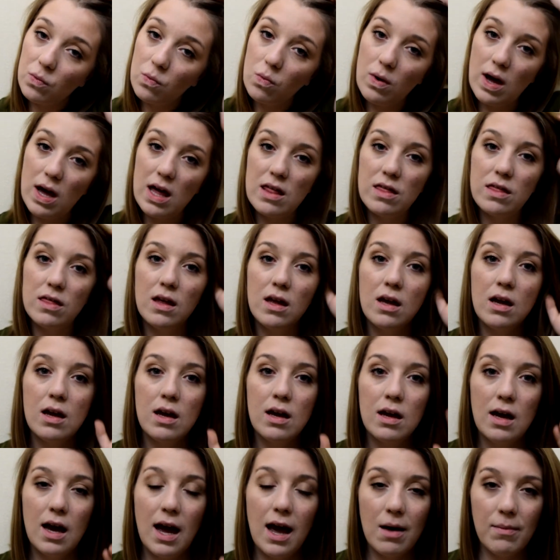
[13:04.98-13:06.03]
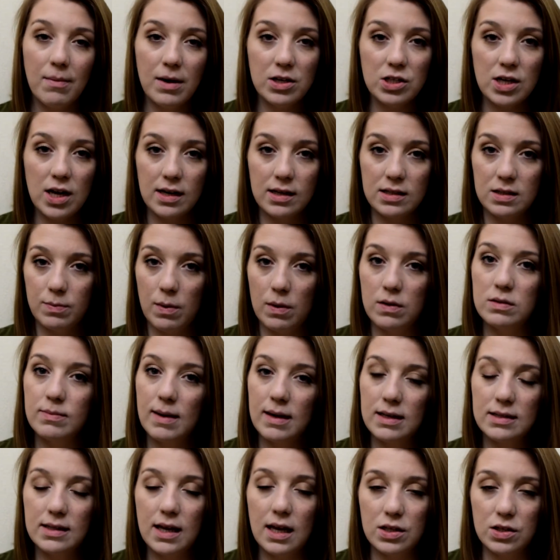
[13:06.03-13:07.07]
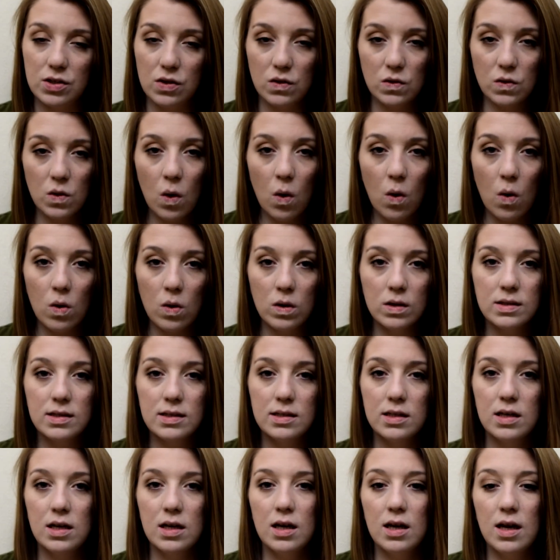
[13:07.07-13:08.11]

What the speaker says: with how much I expose my skin to the cold.